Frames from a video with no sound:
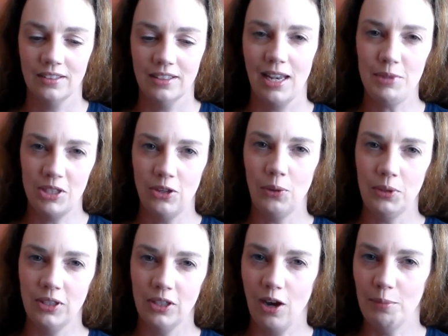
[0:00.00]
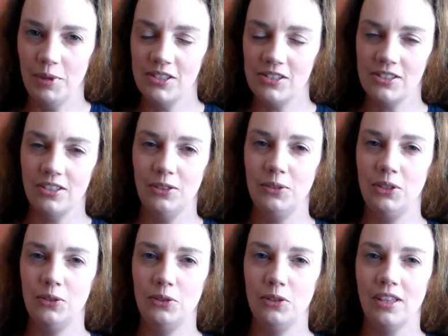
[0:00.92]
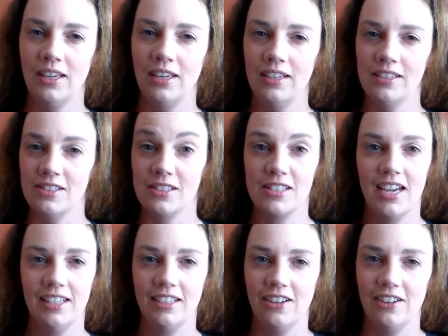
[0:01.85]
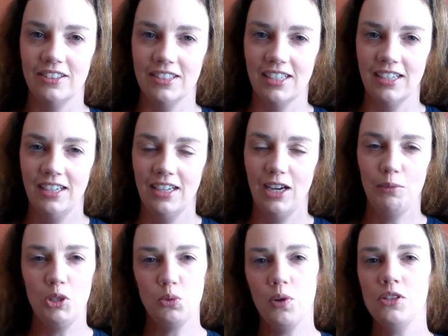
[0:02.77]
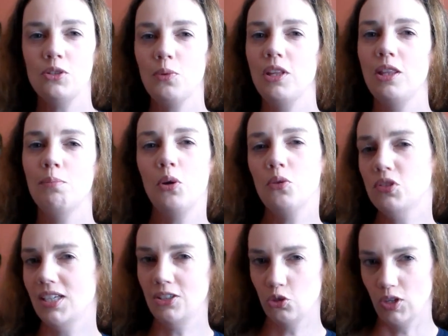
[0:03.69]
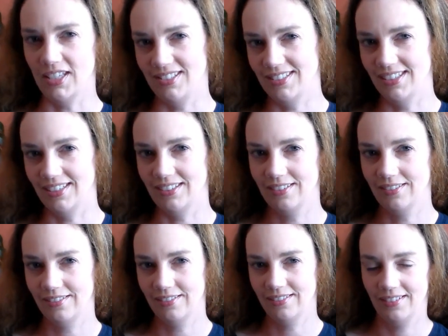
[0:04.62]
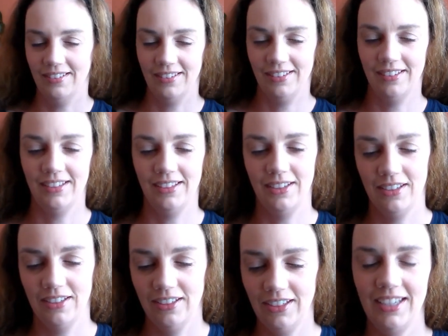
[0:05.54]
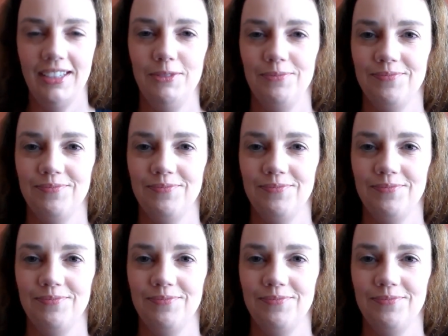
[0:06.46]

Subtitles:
Let me know in the comments who you think is a side character and which ones were the most interesting. Okay.